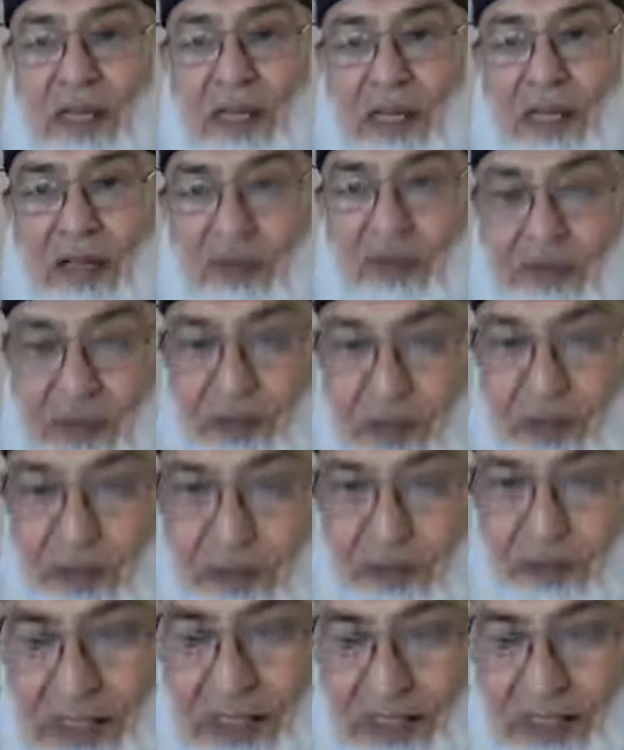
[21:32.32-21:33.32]
If
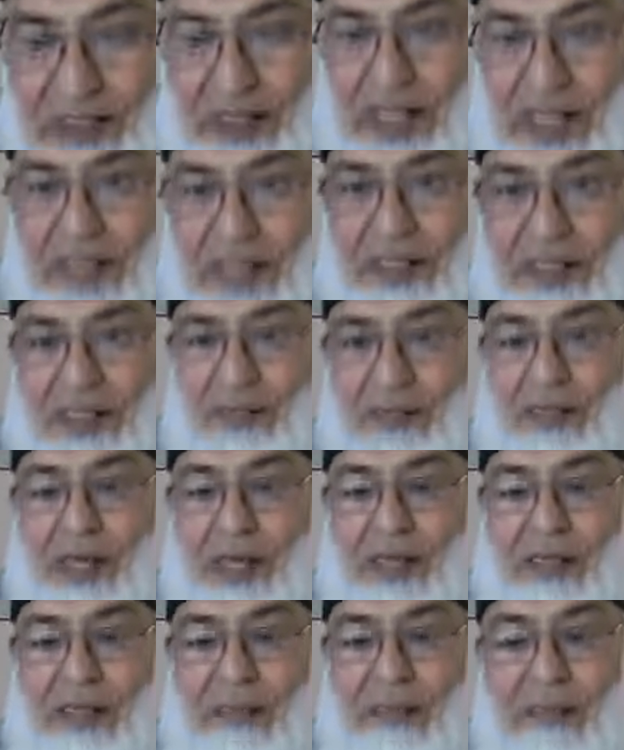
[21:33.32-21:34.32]
fumes are created
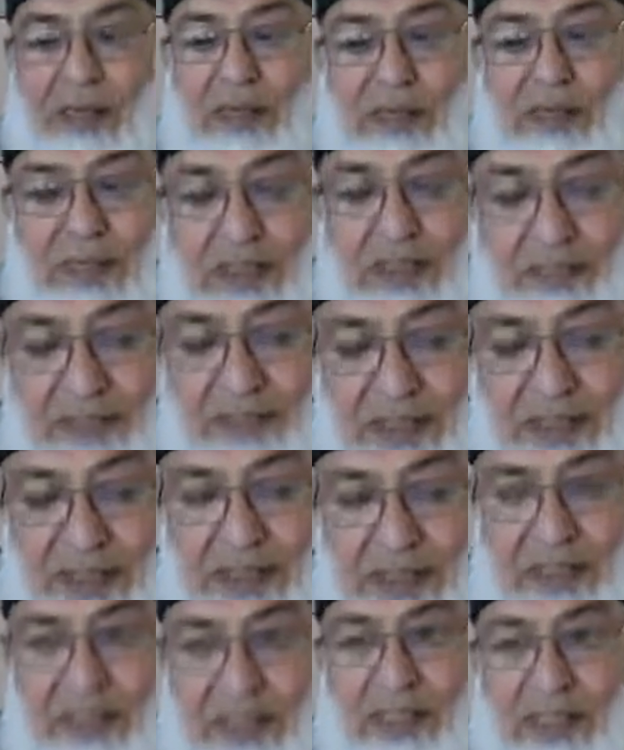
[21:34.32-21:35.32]
by combustion
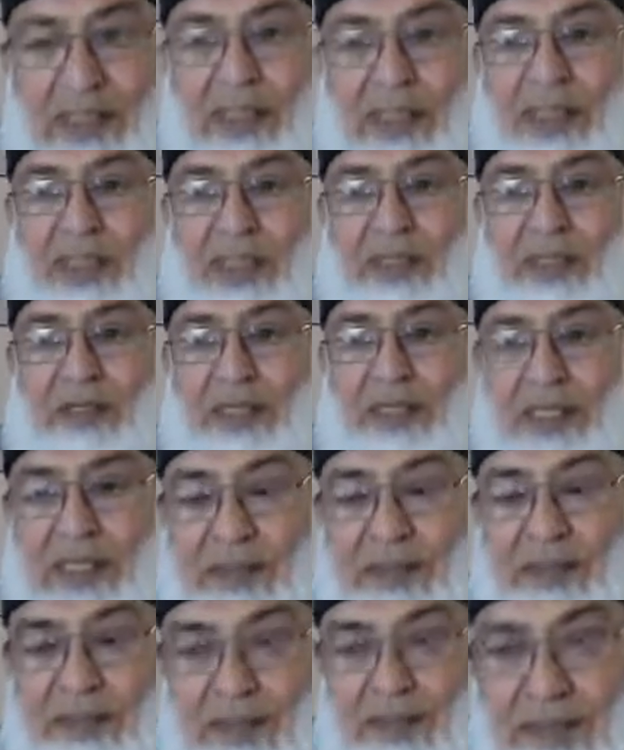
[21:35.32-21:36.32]
machines, you
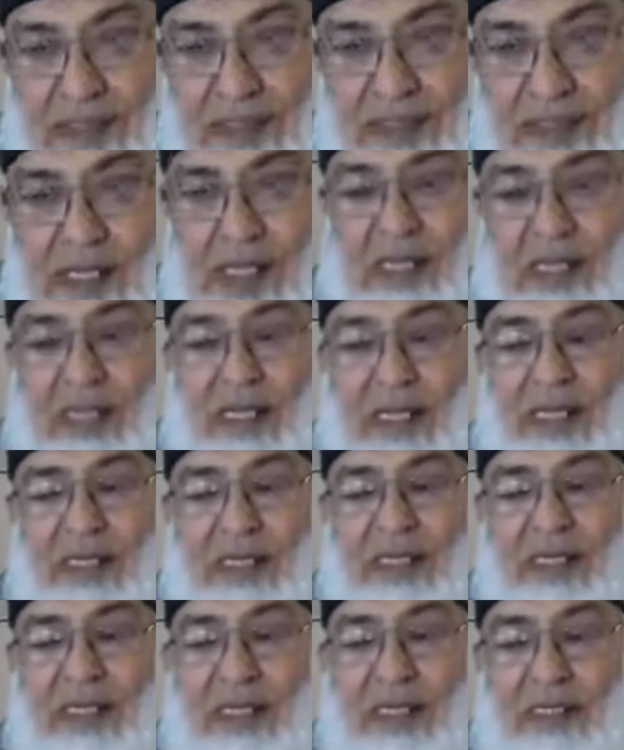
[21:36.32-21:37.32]
see, that
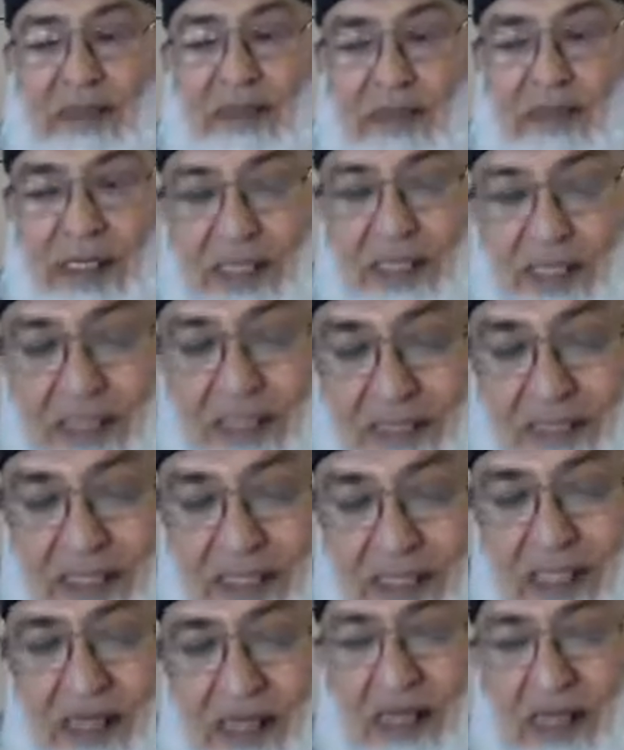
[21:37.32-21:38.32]
cannot be
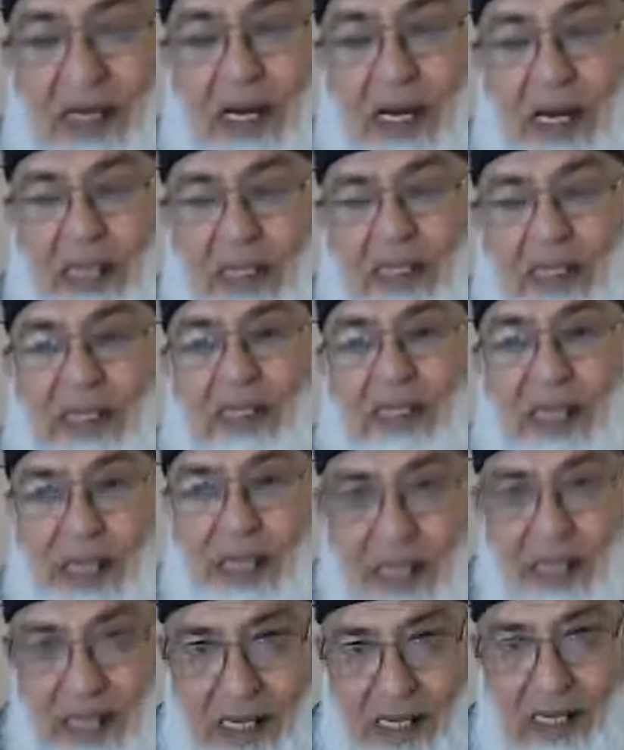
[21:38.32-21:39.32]
installed until
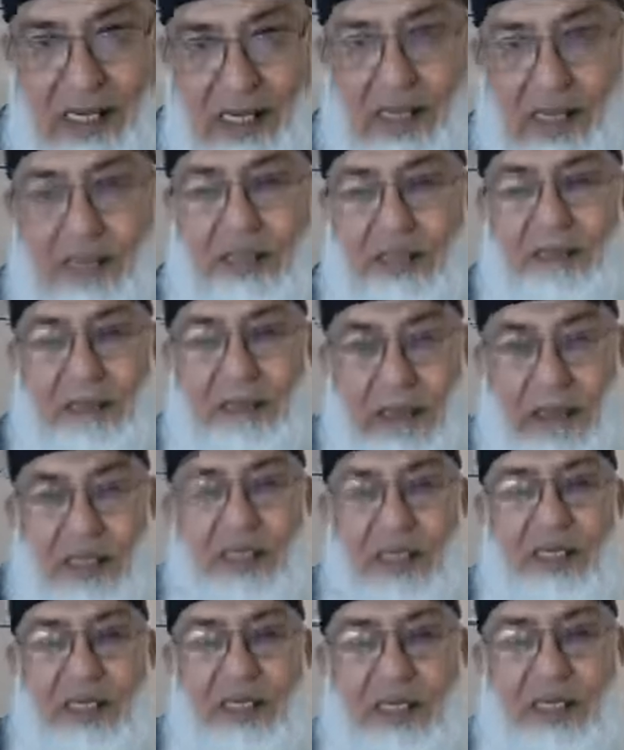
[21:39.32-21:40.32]
and unless
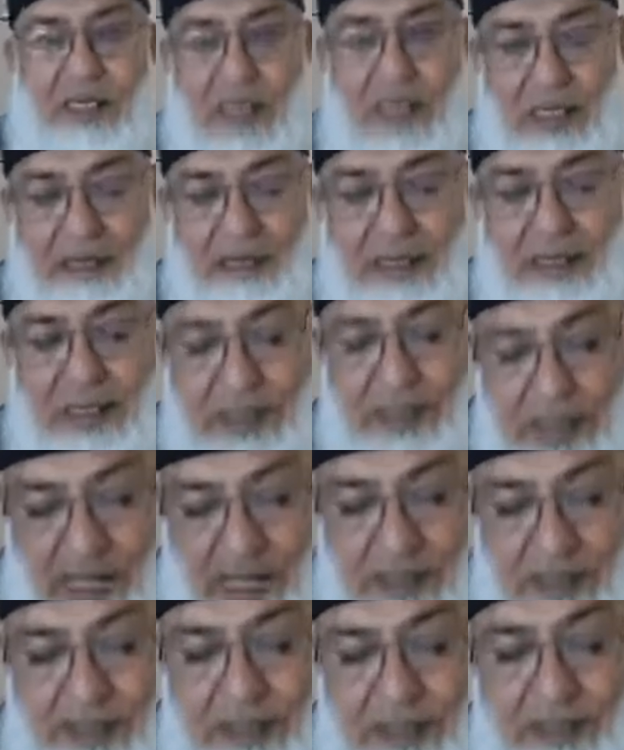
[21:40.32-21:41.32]
measures have been
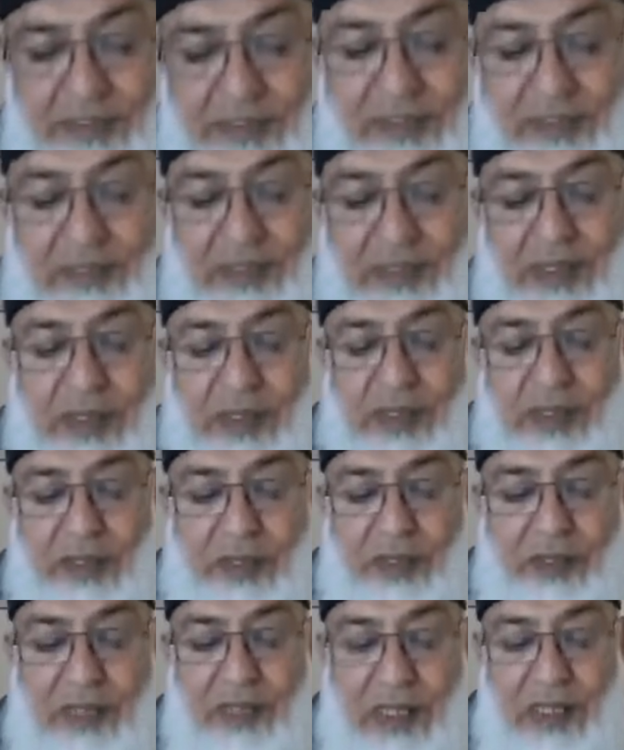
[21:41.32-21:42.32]
taken,
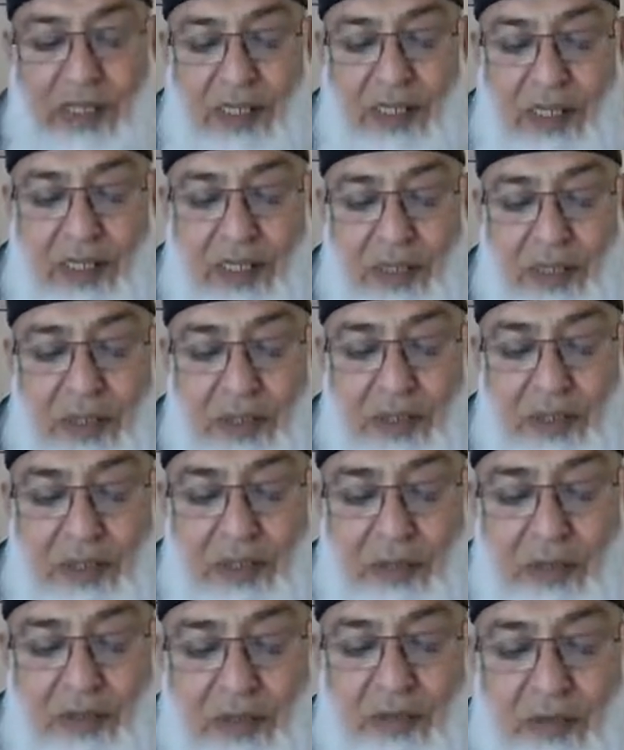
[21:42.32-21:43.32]
you see,
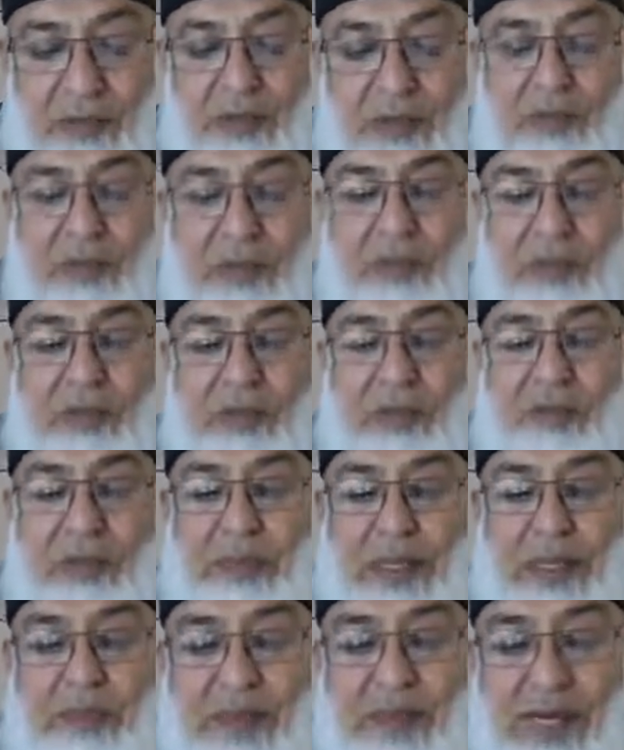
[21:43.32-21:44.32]
to
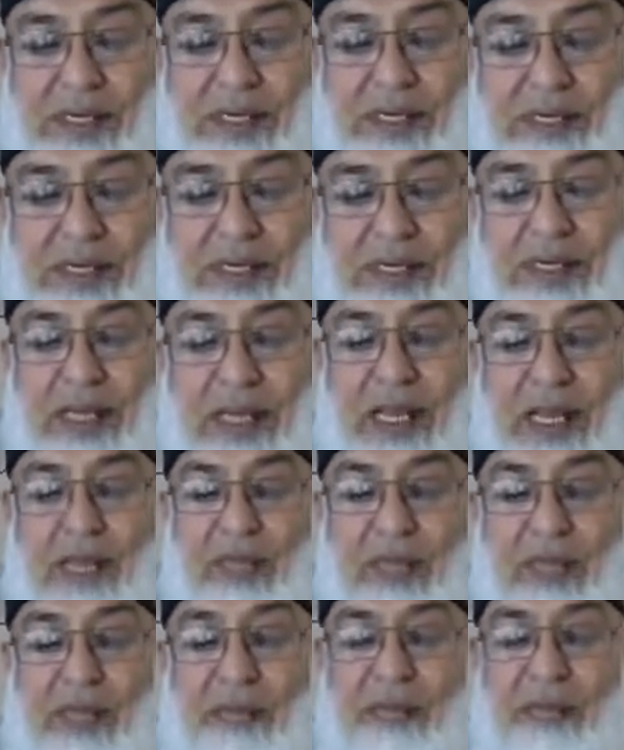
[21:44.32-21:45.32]
prevent the
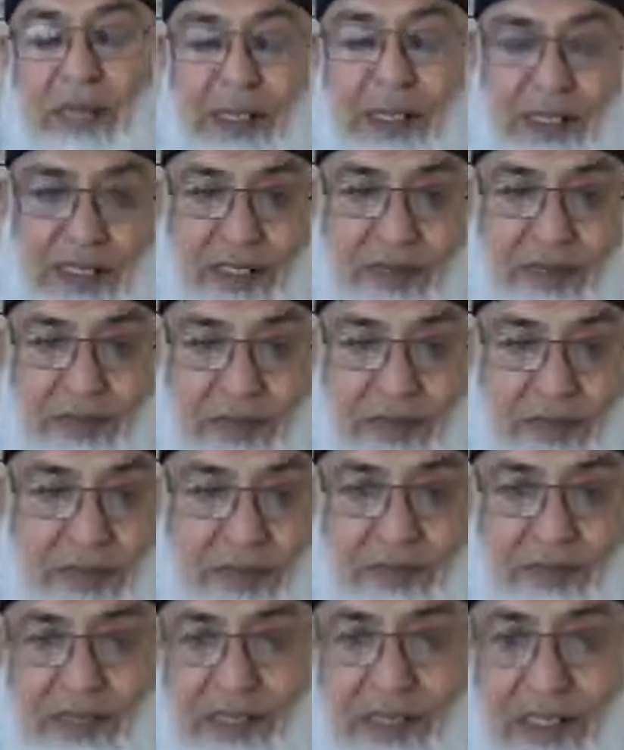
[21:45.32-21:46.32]
accumulation of
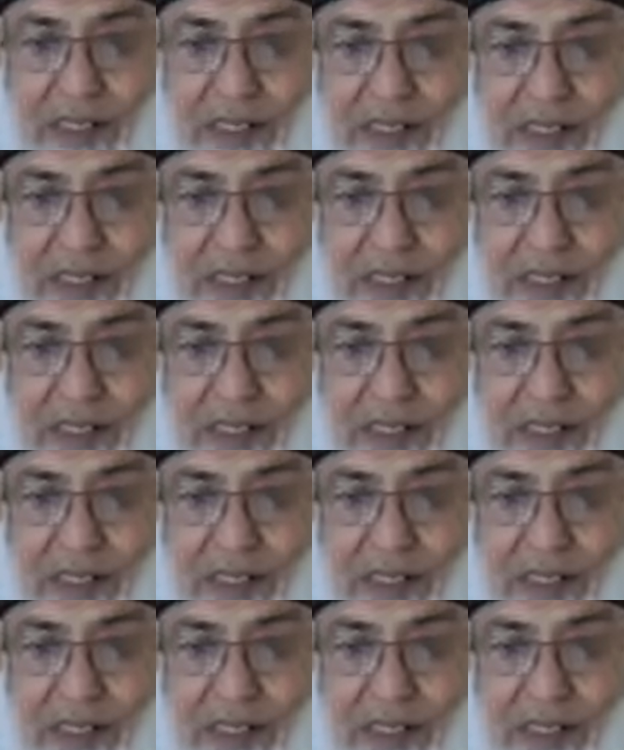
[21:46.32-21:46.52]
fumes.